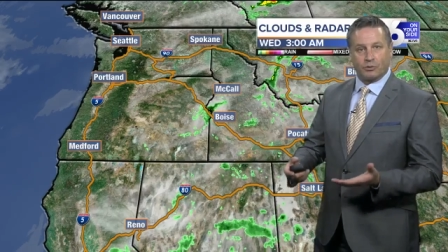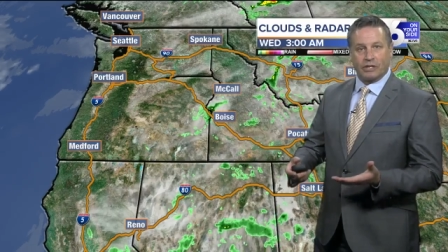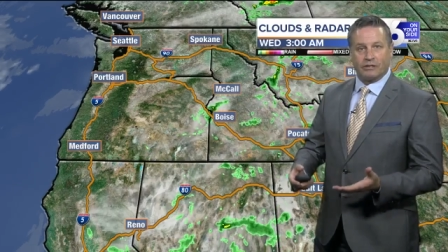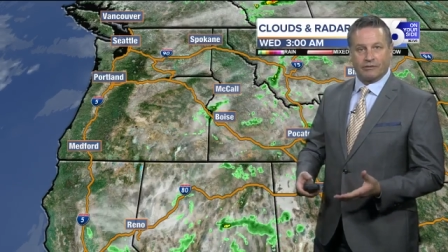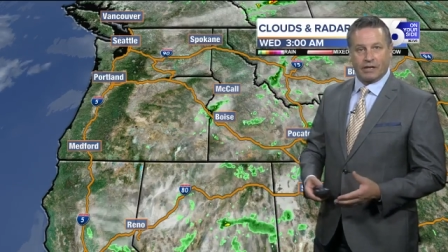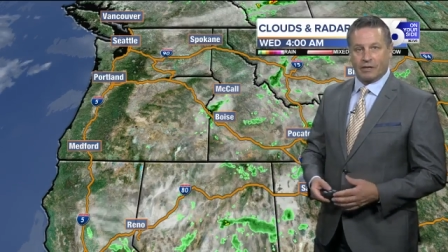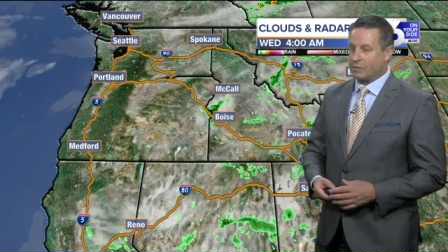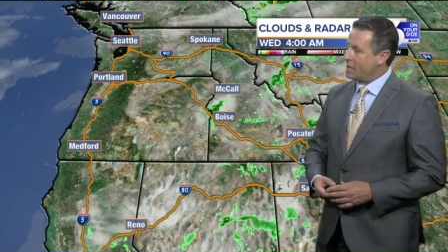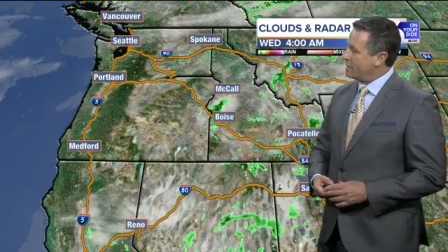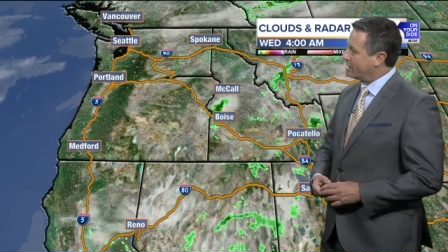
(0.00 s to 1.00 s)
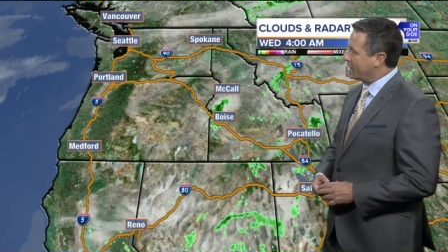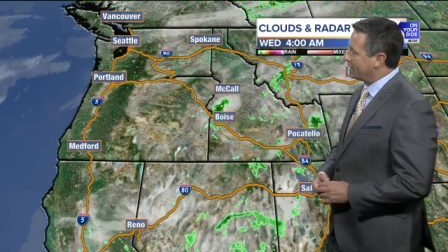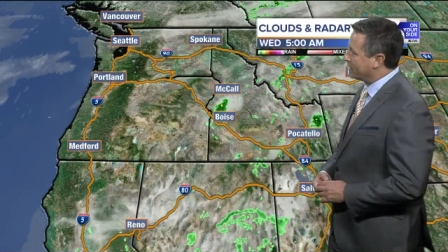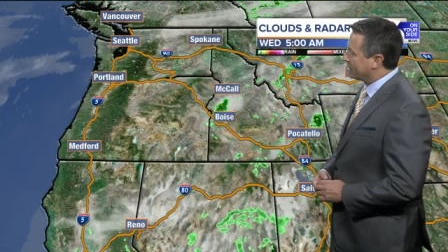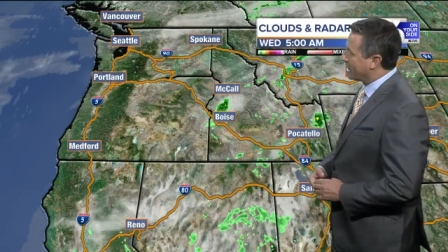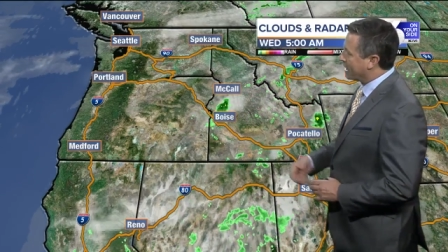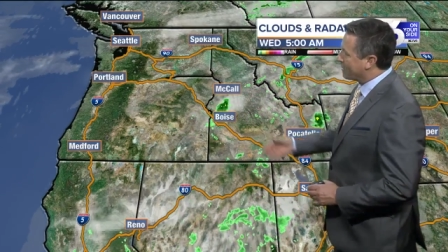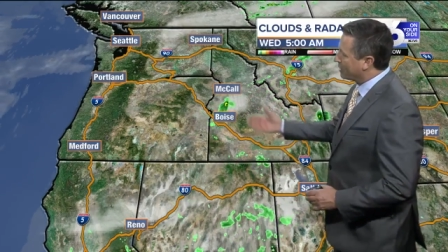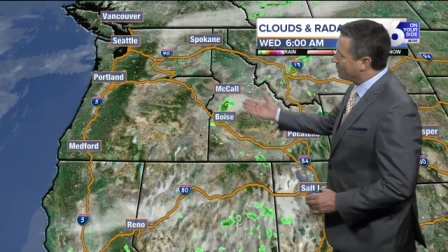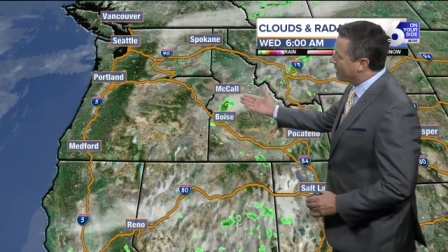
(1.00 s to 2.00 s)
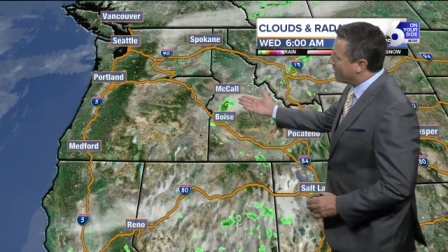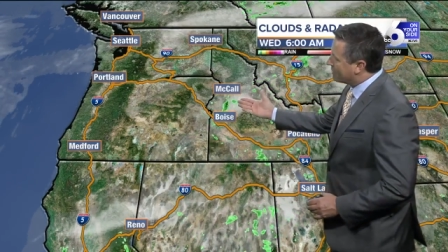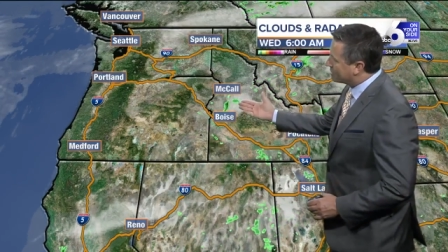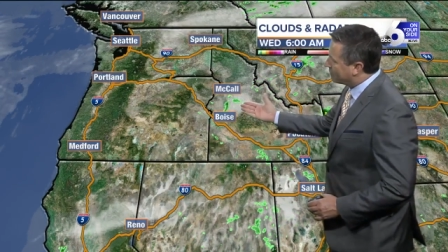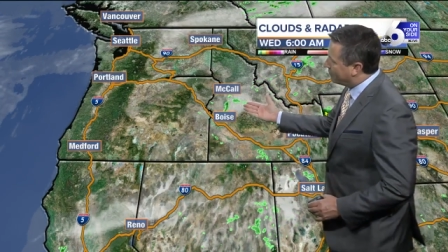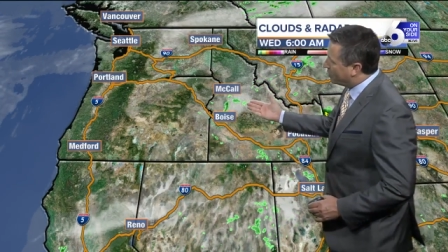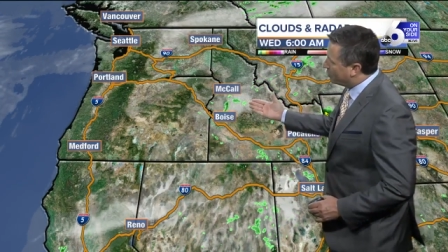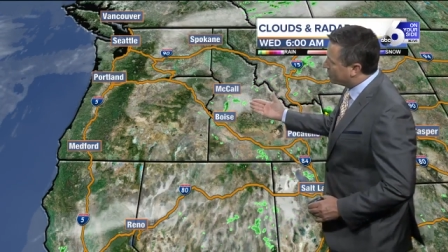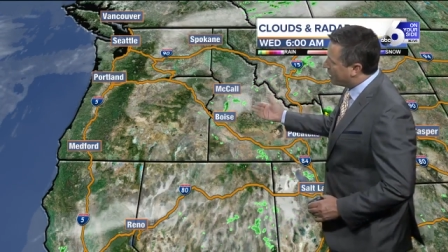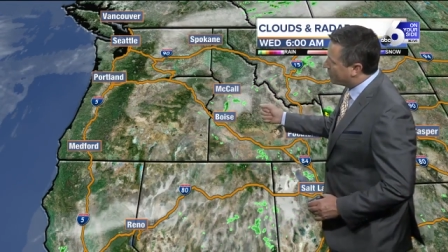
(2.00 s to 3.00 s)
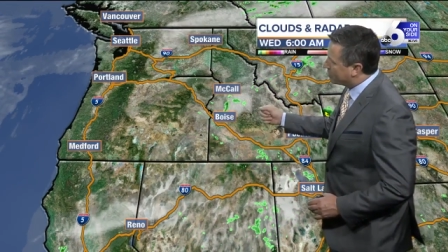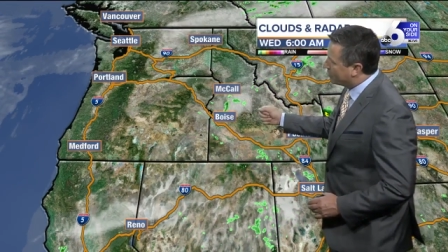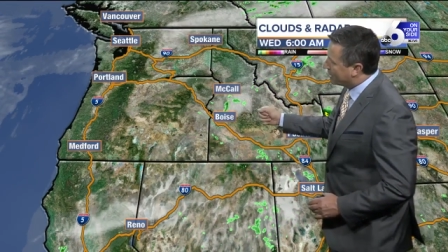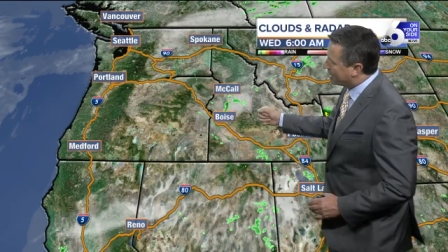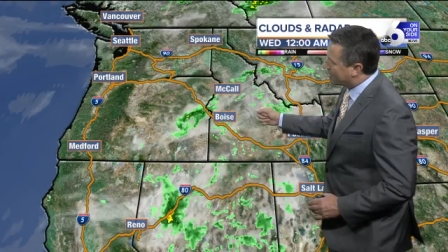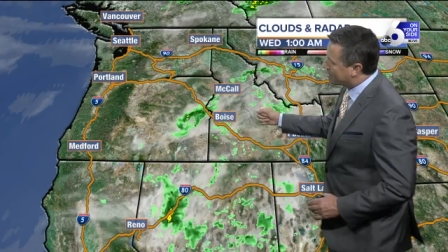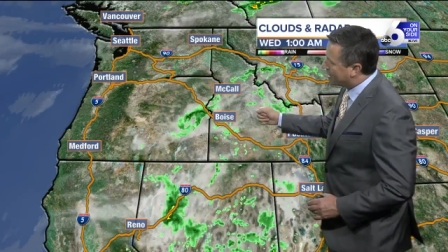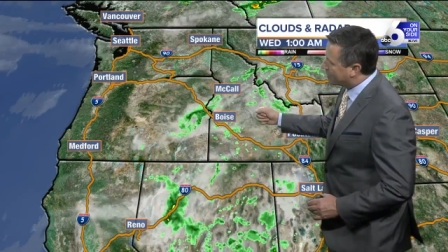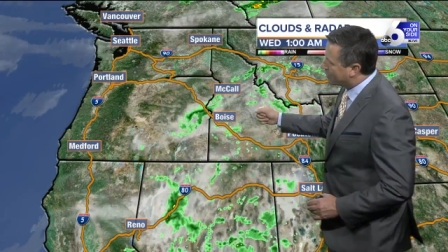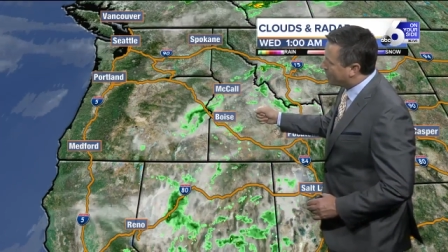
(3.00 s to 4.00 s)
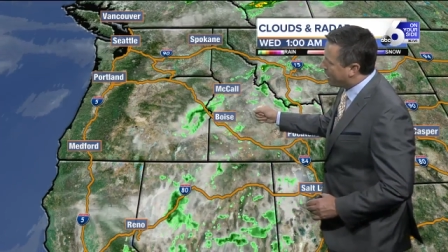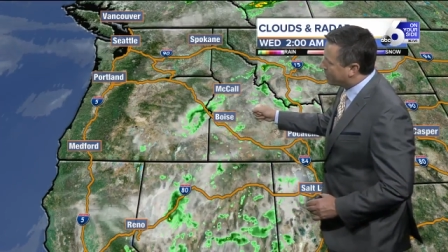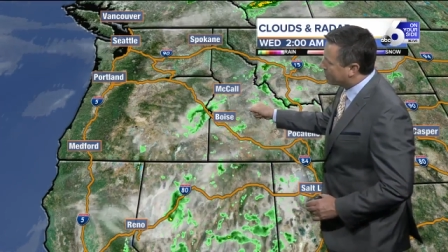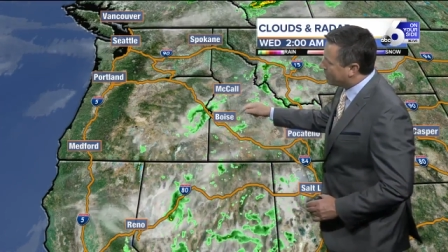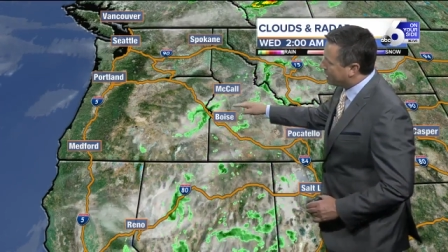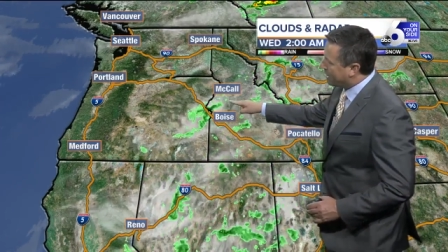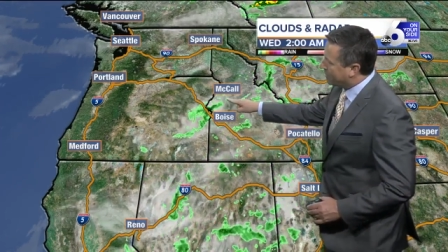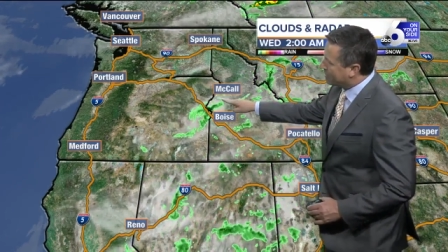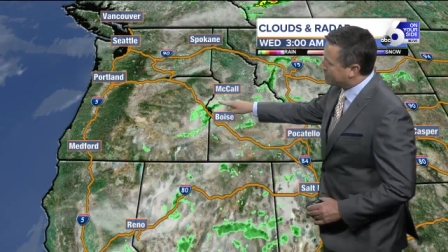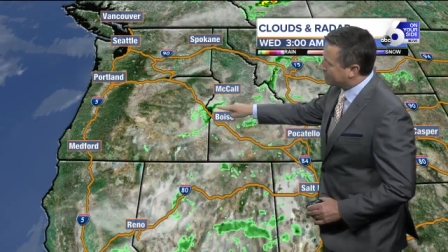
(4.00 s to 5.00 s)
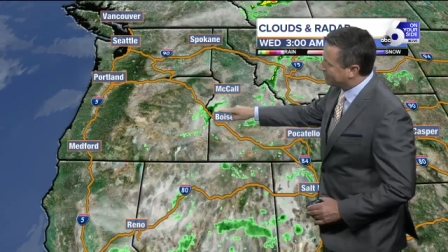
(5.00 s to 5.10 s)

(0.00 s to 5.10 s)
redevelop late in the day. And we do have just a few showers moving into the central mountains right now. This is the